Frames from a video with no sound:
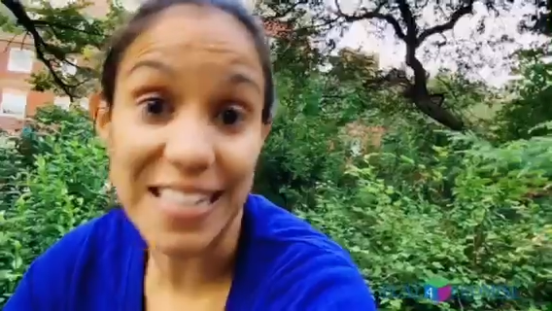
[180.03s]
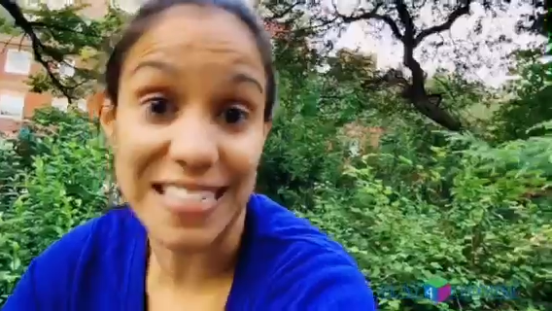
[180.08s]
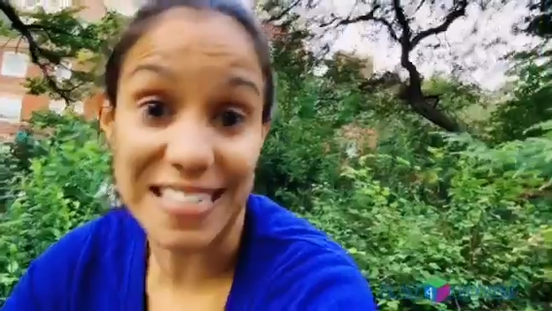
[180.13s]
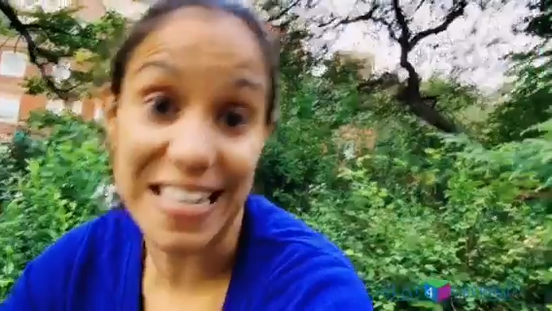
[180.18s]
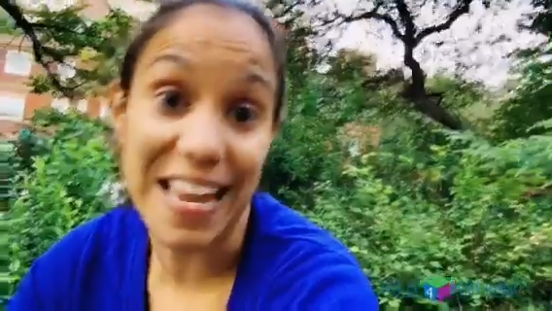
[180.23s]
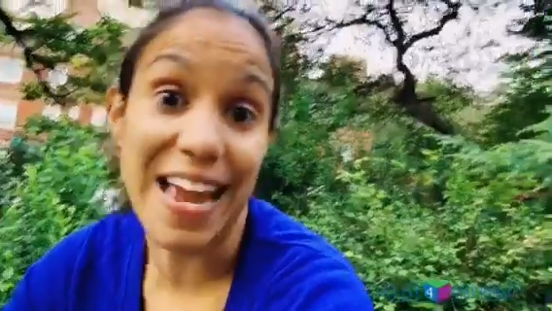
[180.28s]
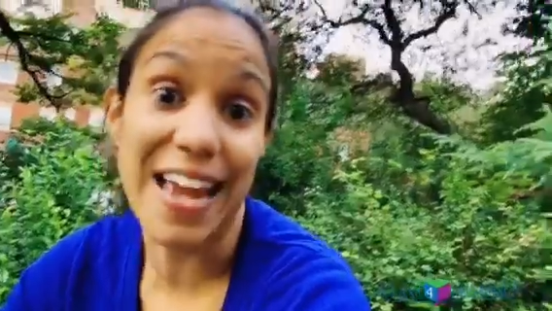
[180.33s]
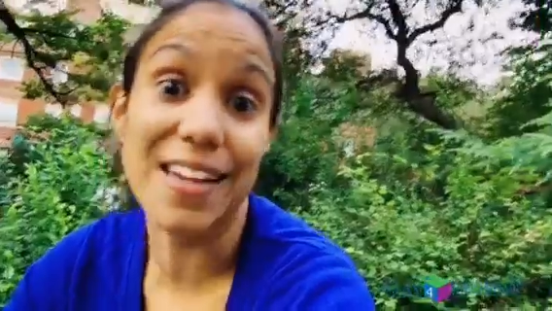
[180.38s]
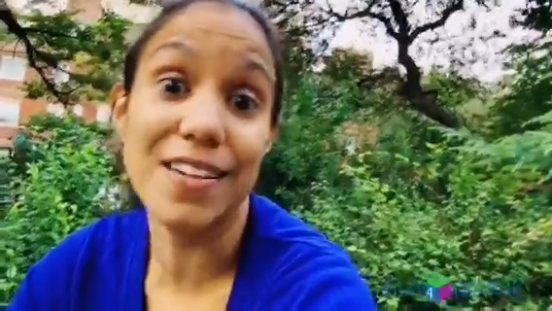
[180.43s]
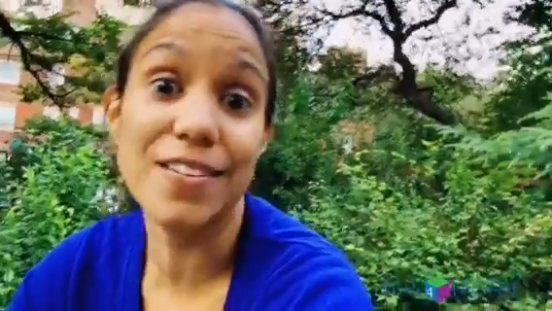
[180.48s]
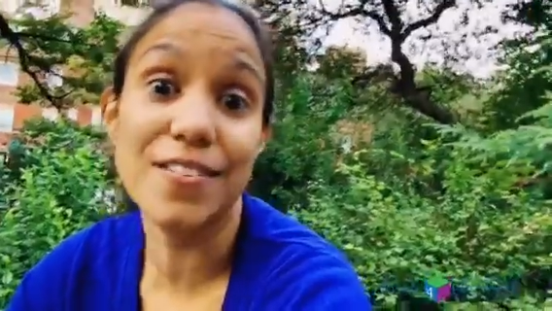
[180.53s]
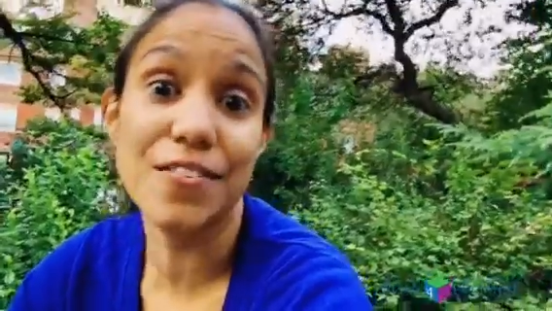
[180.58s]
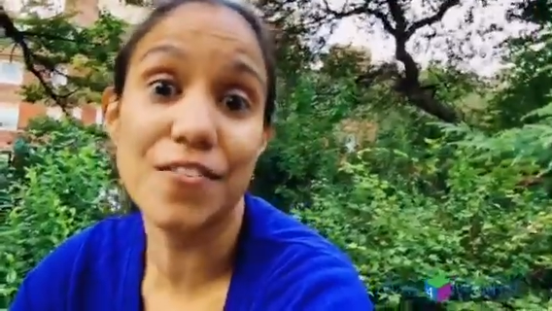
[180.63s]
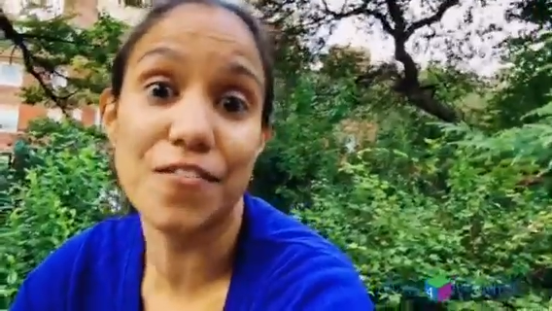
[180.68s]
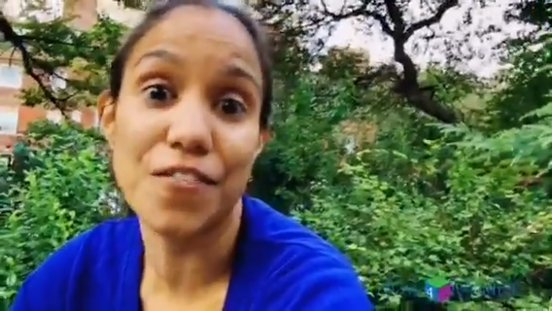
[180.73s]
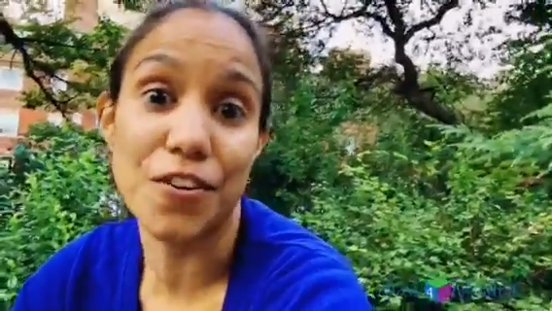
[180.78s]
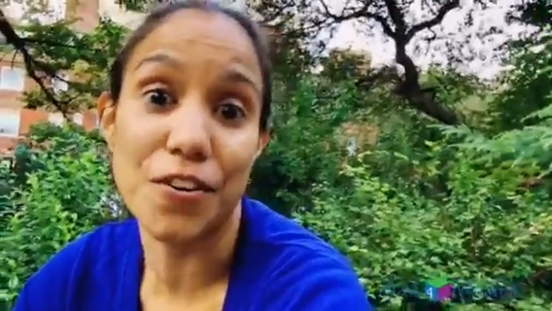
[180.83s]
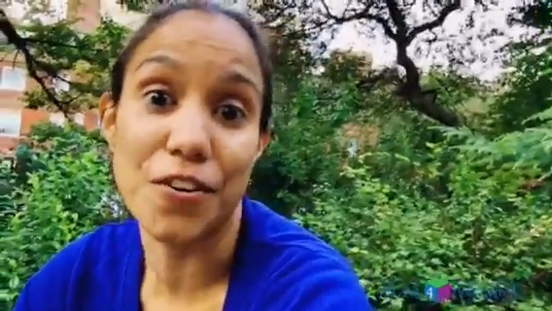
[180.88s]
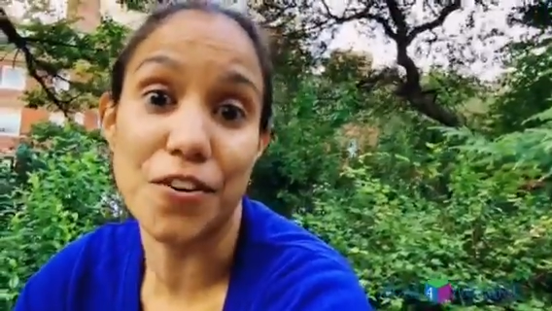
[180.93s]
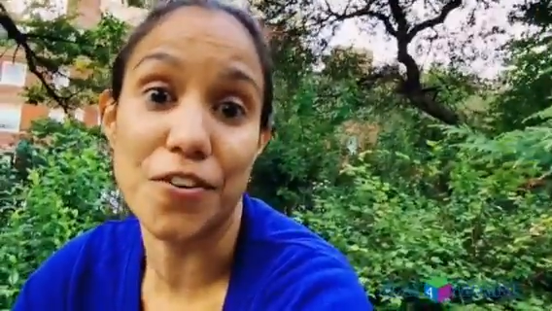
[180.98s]
a stand
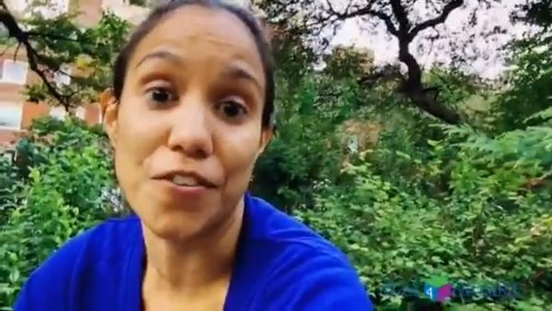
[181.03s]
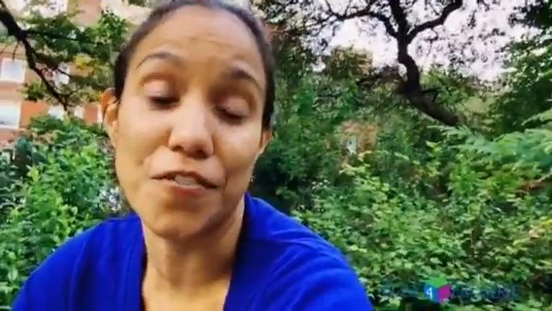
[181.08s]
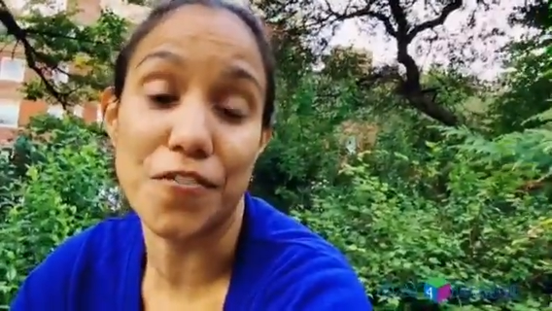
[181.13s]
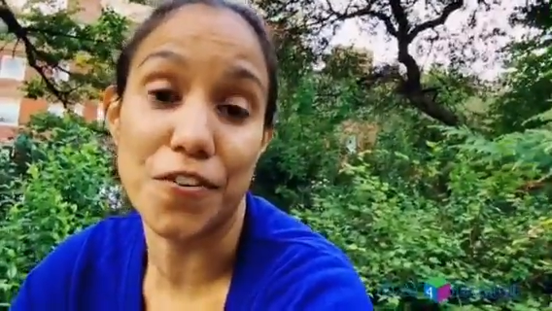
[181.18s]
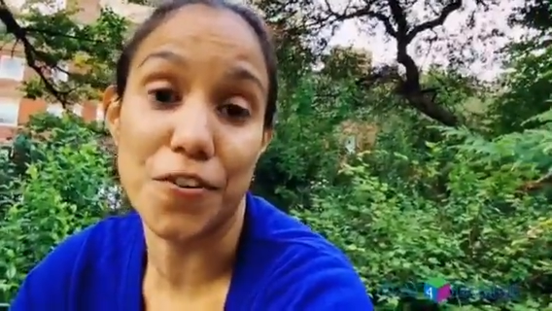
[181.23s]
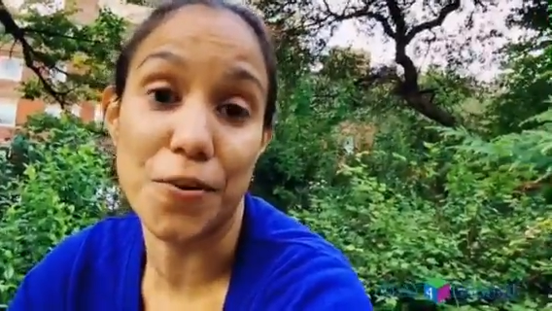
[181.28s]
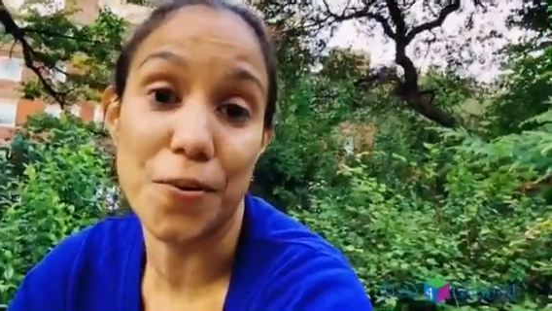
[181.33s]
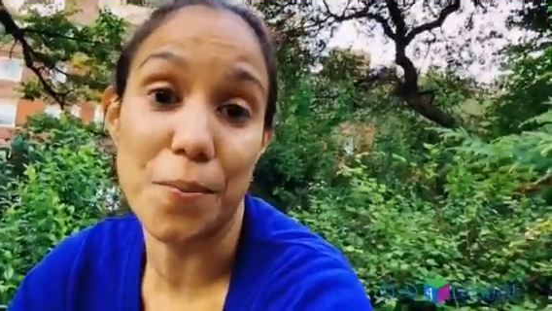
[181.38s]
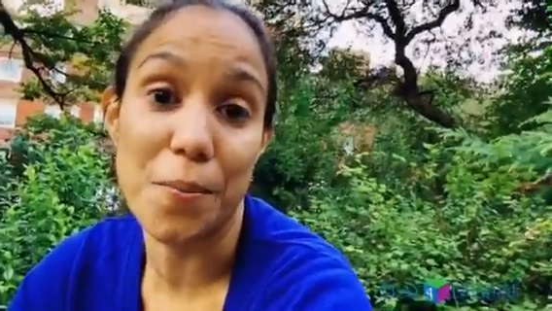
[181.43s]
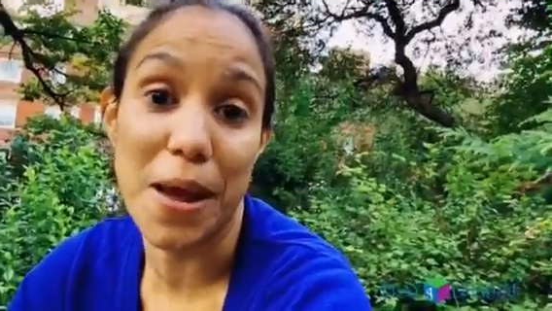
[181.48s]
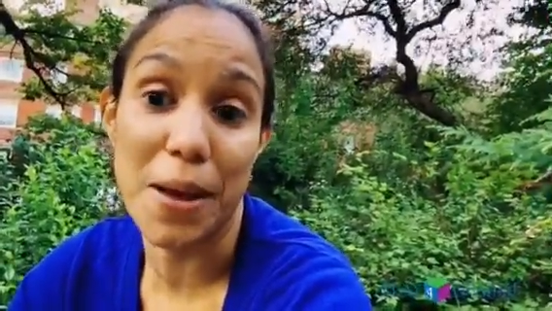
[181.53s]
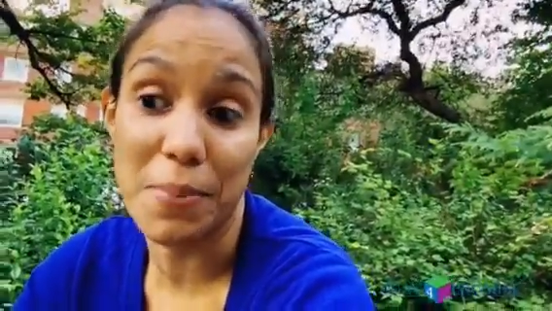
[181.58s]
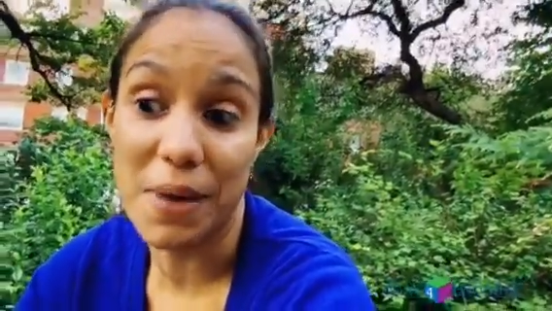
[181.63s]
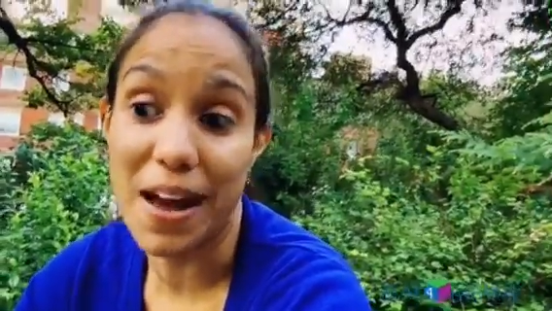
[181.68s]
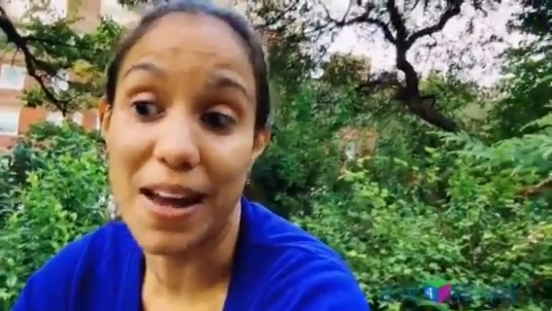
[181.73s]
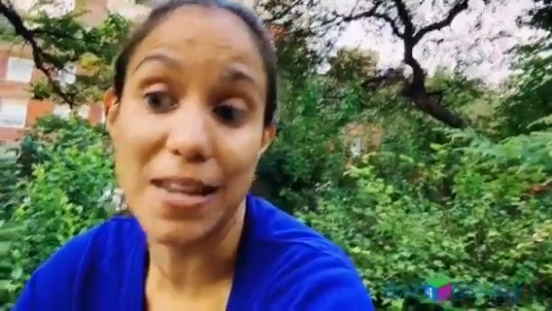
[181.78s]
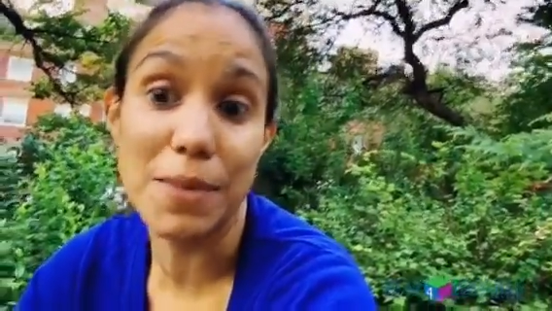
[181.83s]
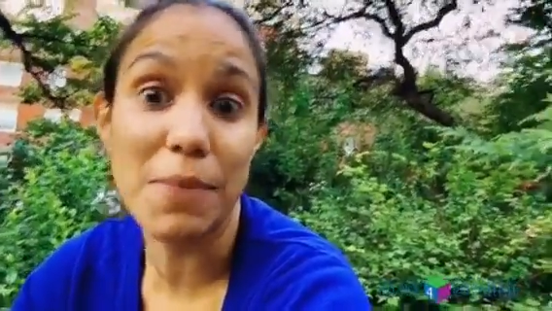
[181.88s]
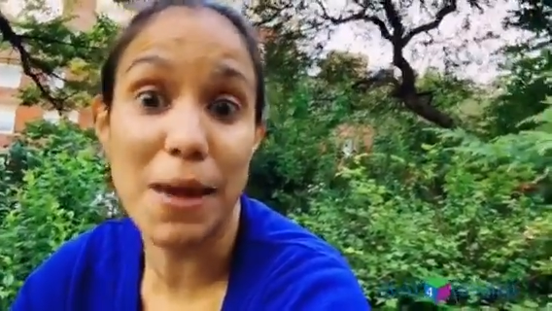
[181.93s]
for my body,